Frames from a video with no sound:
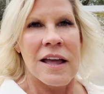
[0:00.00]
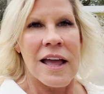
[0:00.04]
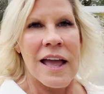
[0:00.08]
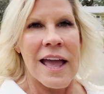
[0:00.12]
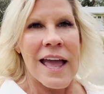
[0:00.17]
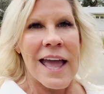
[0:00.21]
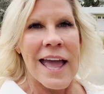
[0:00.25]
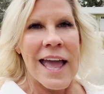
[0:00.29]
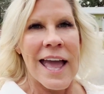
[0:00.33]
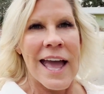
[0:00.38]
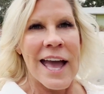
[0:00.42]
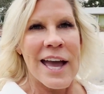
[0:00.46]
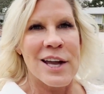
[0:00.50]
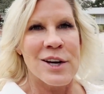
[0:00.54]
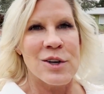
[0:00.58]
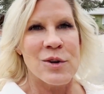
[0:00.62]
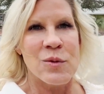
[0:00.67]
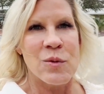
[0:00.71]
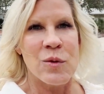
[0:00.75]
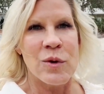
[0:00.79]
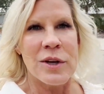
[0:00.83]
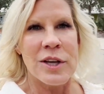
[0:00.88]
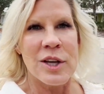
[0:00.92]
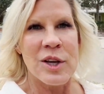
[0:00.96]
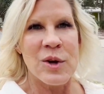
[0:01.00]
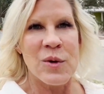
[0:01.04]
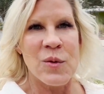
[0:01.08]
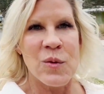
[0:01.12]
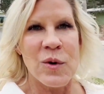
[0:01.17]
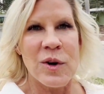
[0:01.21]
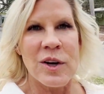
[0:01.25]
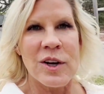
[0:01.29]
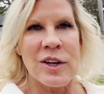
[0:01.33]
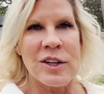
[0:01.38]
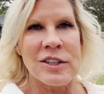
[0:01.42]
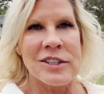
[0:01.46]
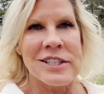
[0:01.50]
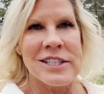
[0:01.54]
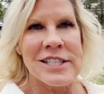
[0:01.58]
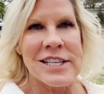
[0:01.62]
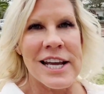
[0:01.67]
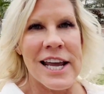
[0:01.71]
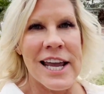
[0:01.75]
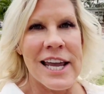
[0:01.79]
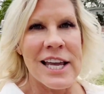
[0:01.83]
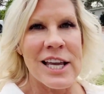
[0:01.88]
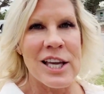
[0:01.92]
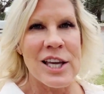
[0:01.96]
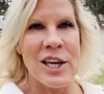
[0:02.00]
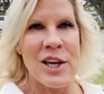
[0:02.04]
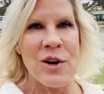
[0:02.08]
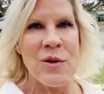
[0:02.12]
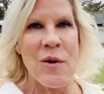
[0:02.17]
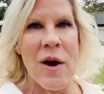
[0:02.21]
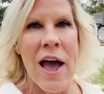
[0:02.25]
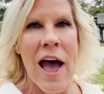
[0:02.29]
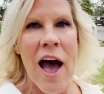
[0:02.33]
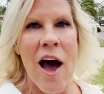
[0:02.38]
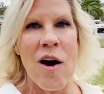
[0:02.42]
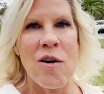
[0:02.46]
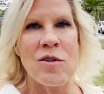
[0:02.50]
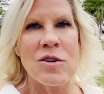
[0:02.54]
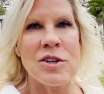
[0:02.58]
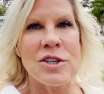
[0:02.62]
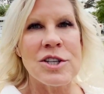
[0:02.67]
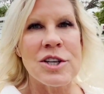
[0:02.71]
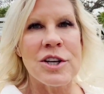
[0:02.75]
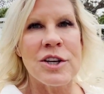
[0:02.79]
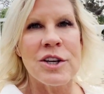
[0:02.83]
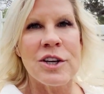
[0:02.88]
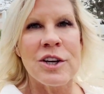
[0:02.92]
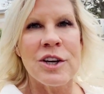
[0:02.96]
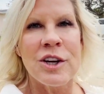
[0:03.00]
And we will take you out